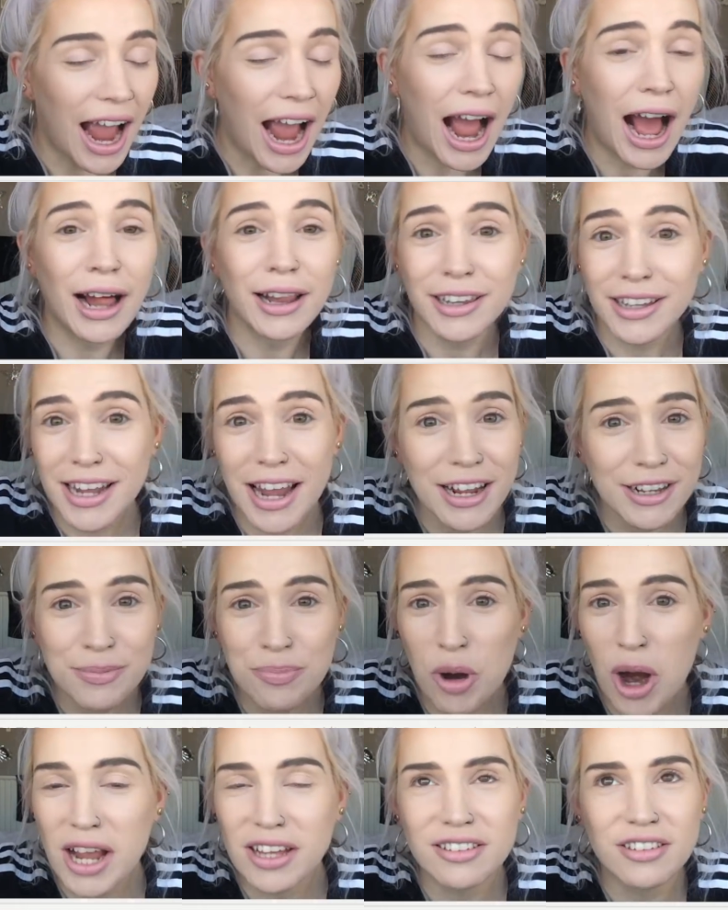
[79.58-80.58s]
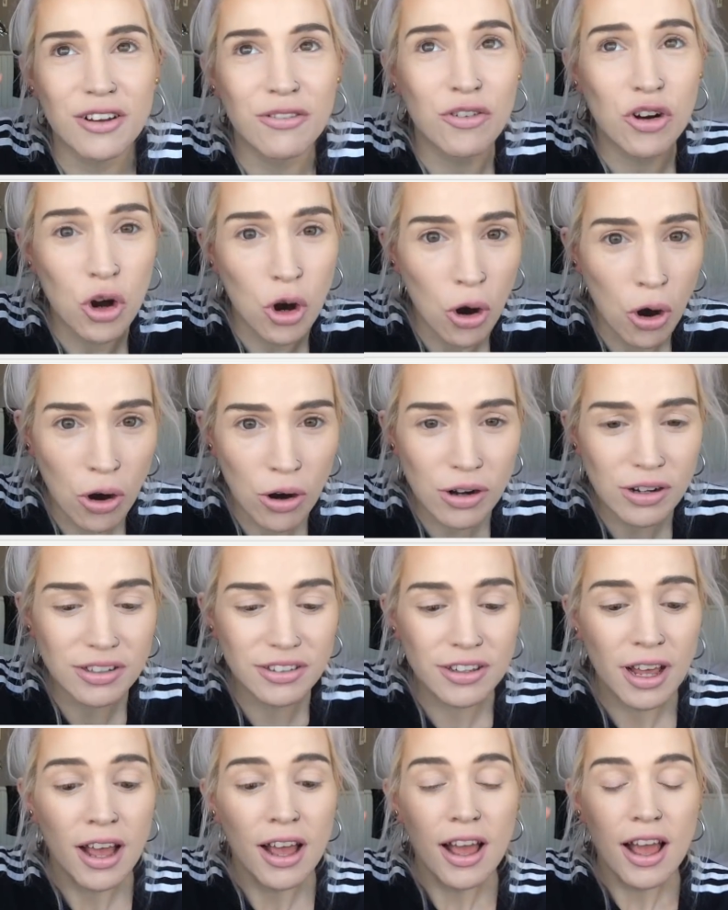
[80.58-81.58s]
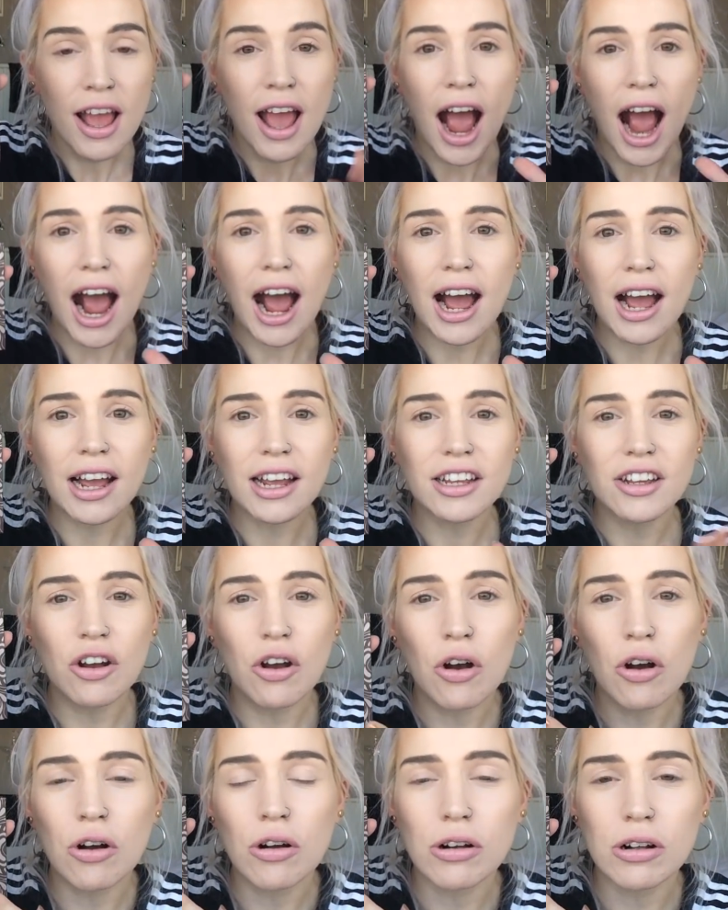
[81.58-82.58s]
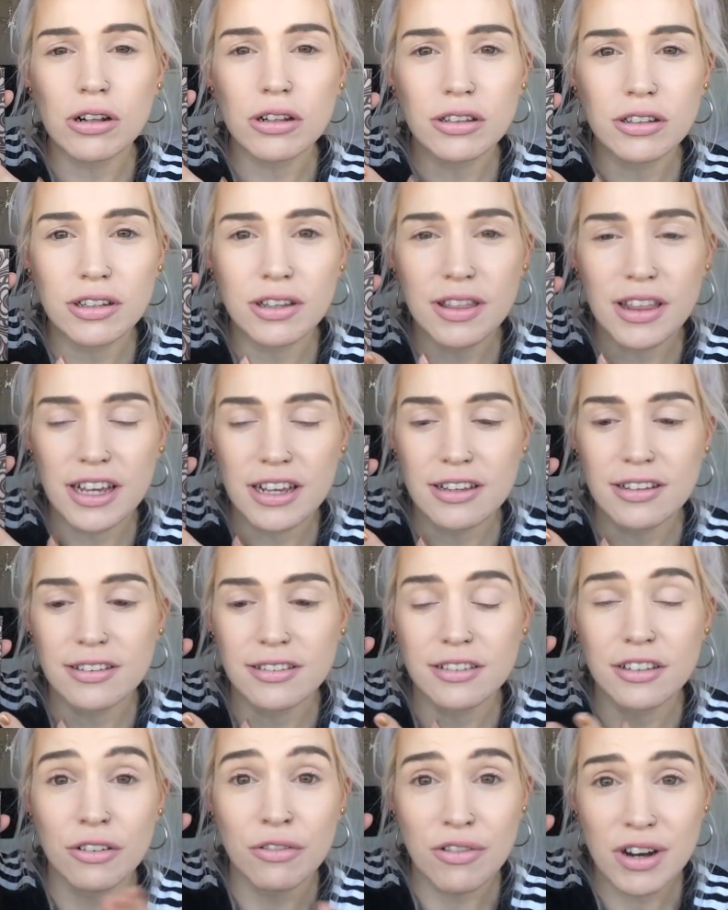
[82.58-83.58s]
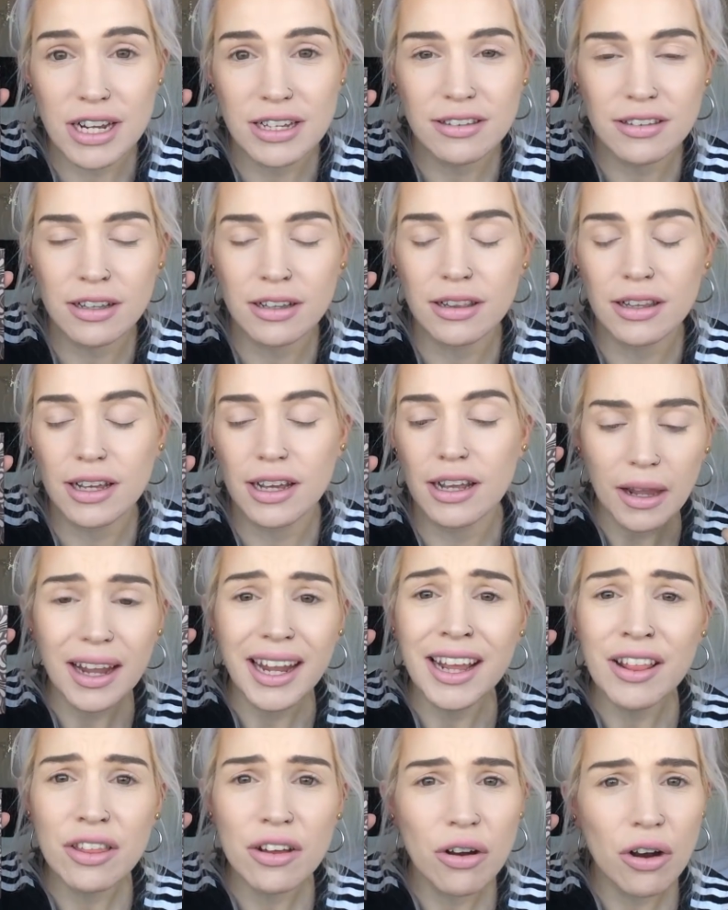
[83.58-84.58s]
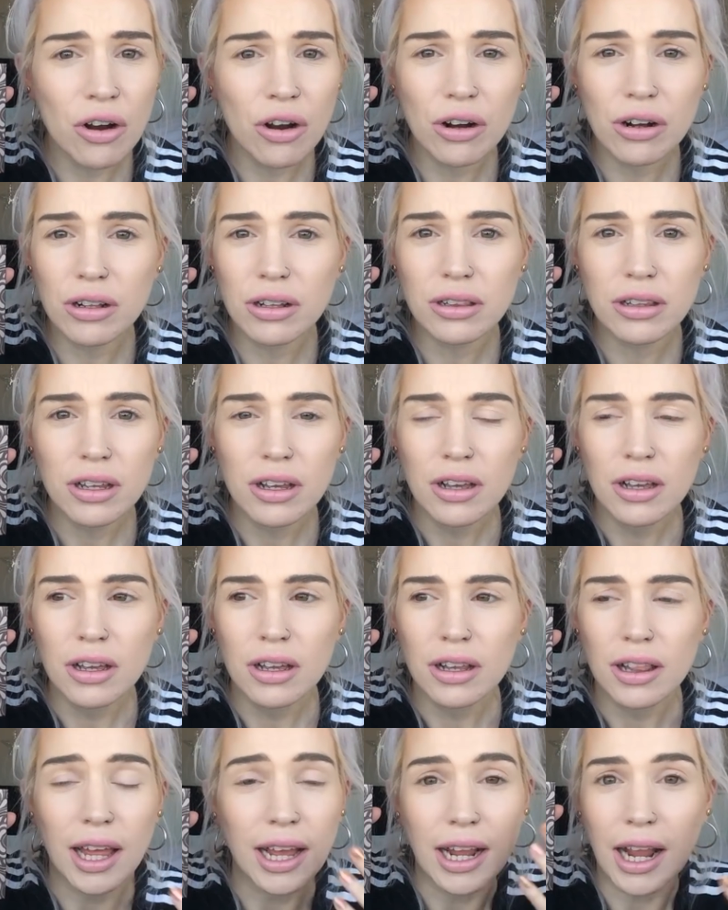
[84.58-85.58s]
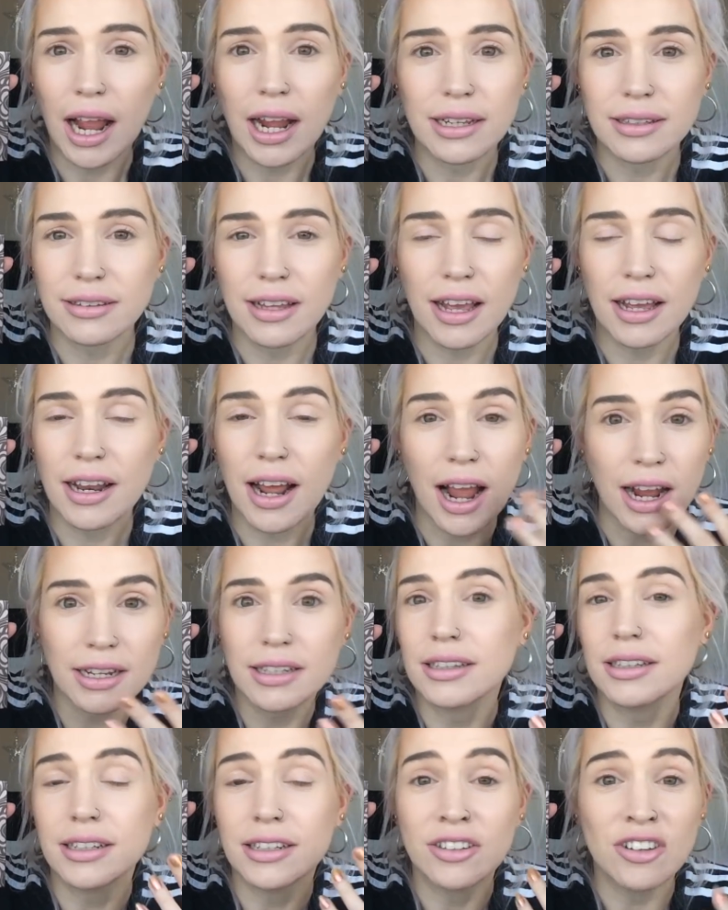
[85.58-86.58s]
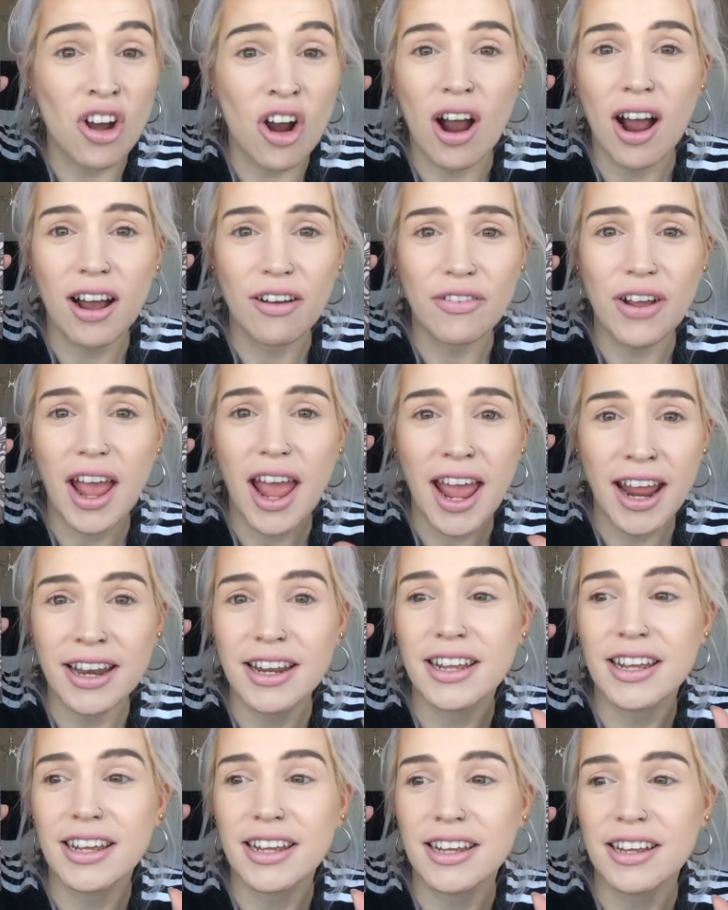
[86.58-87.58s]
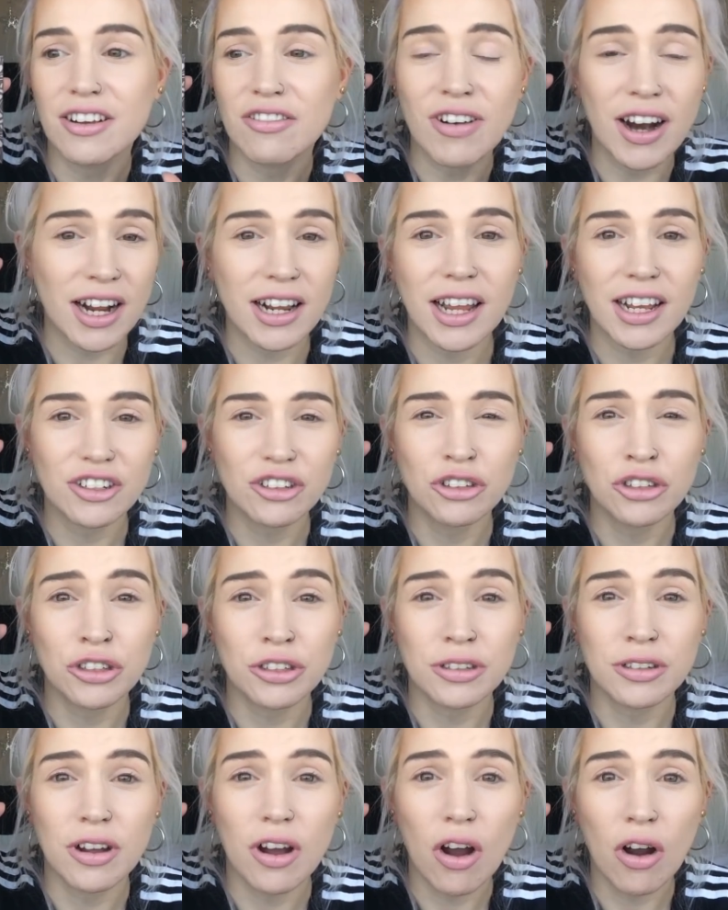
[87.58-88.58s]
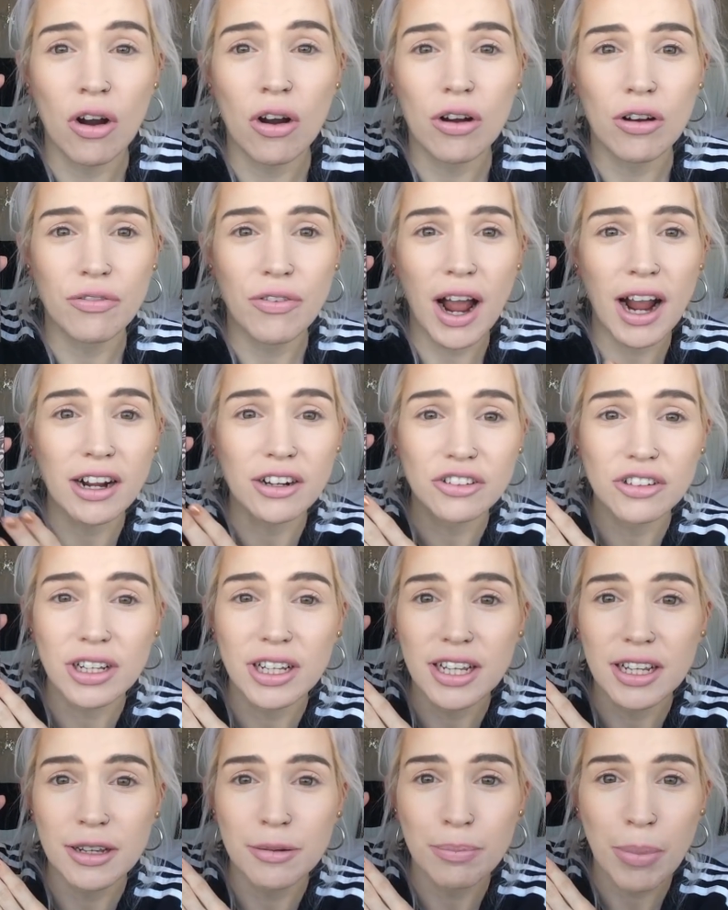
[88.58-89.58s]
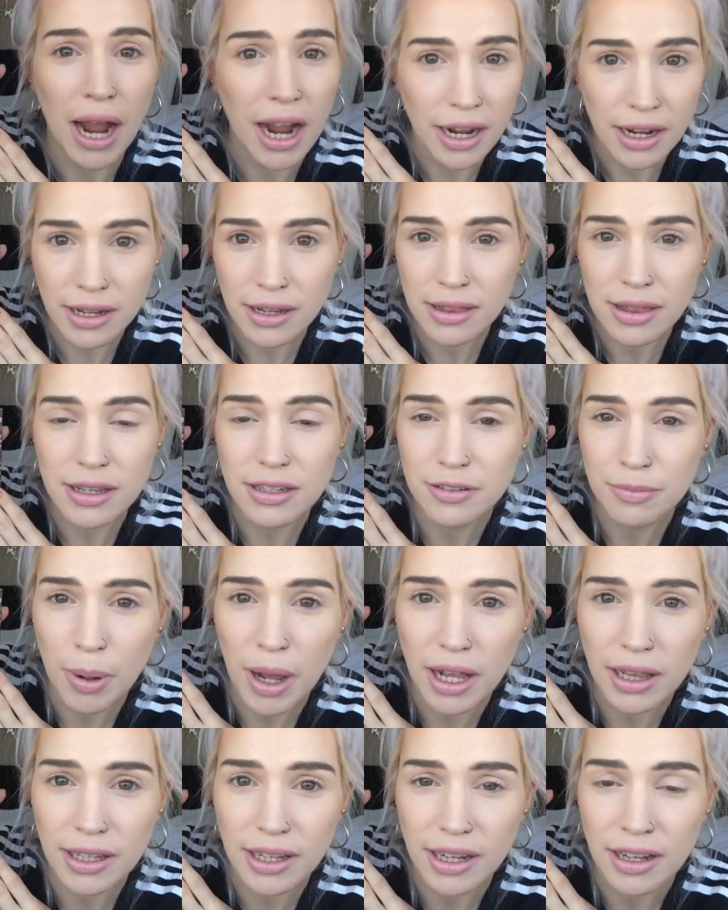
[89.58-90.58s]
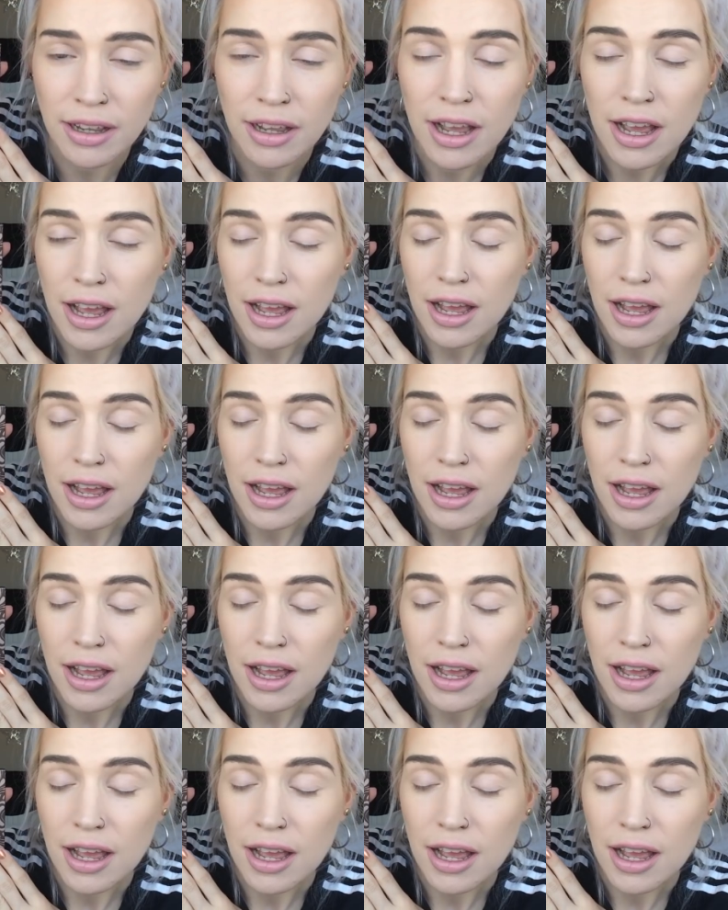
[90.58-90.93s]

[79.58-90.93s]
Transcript: Aliexpress, of course. I hauled this recently. In the haul, like I said, I did not have any recollection of actually buying this palette,